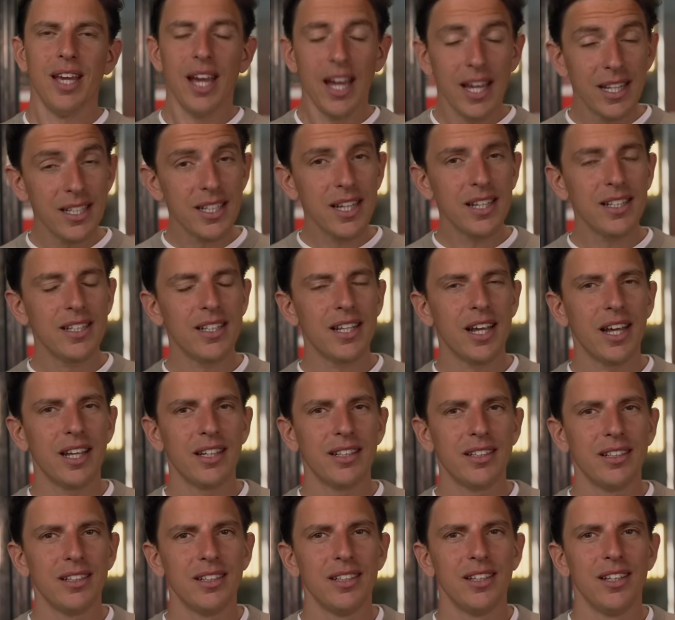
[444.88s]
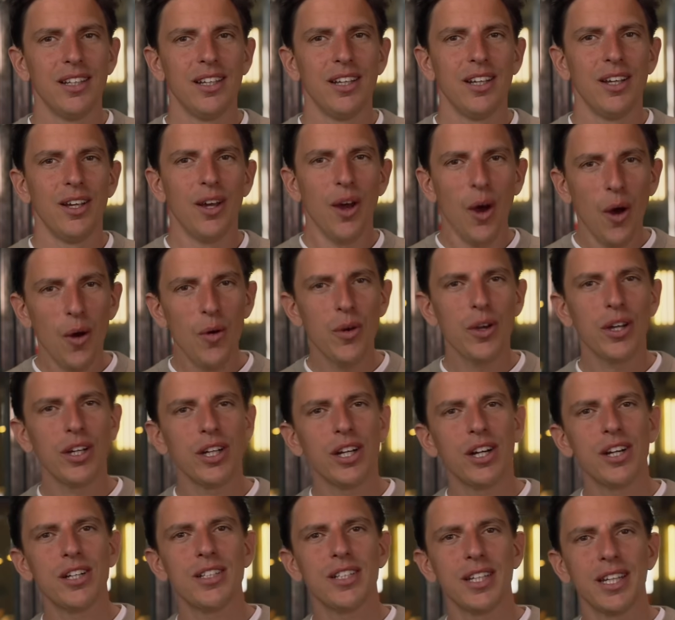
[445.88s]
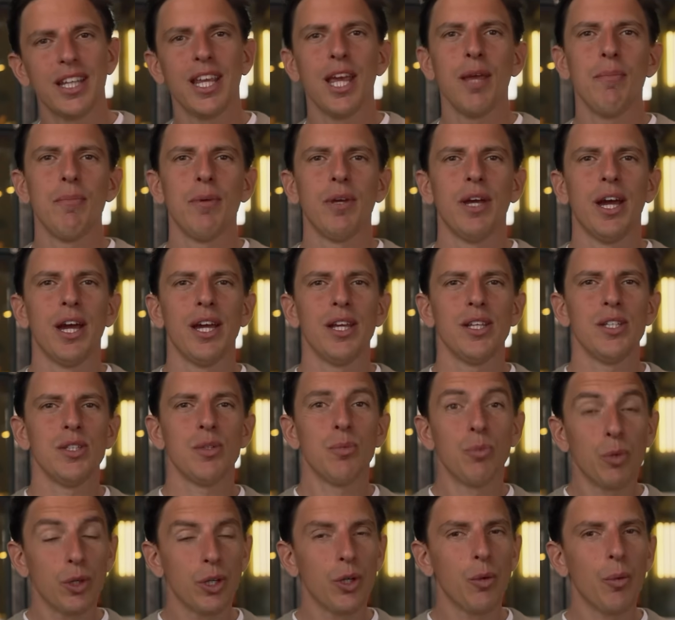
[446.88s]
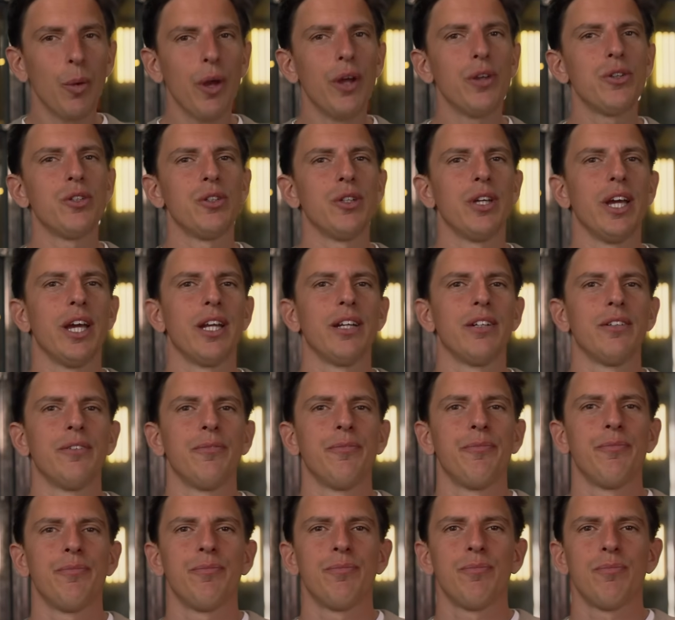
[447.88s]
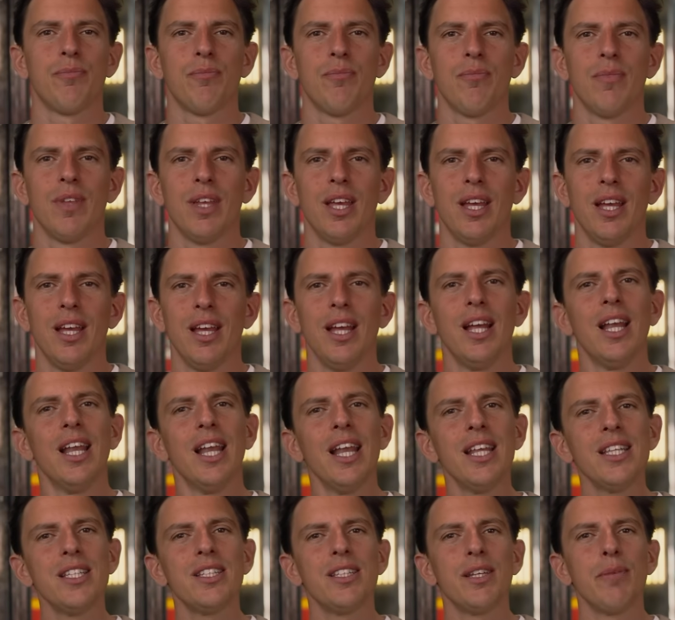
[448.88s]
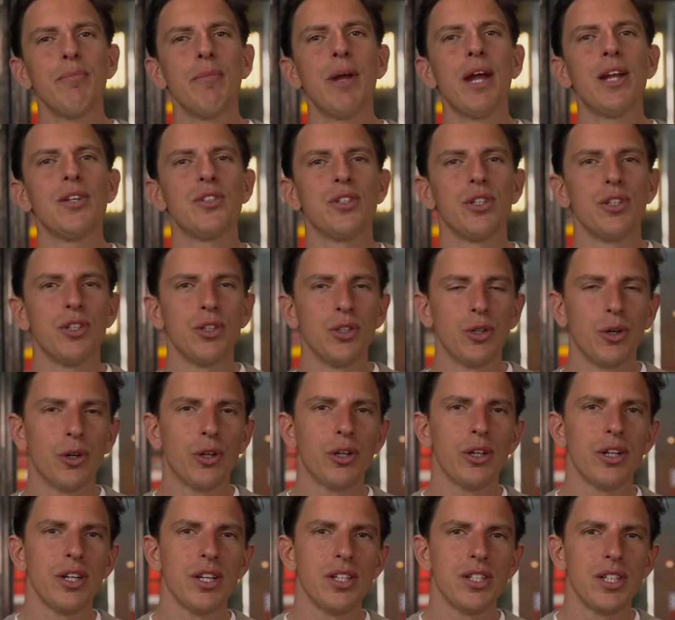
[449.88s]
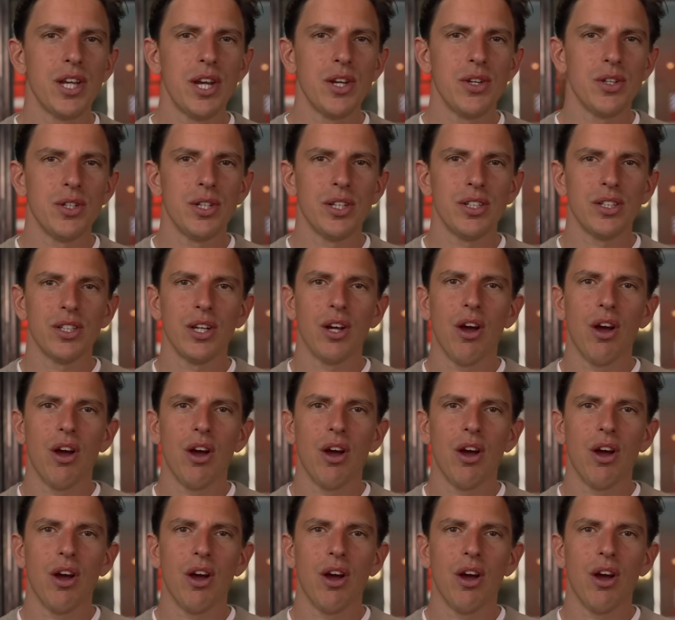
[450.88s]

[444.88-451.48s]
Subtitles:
As I said, OKRs and KPIs work well together. Let's imagine your organization is a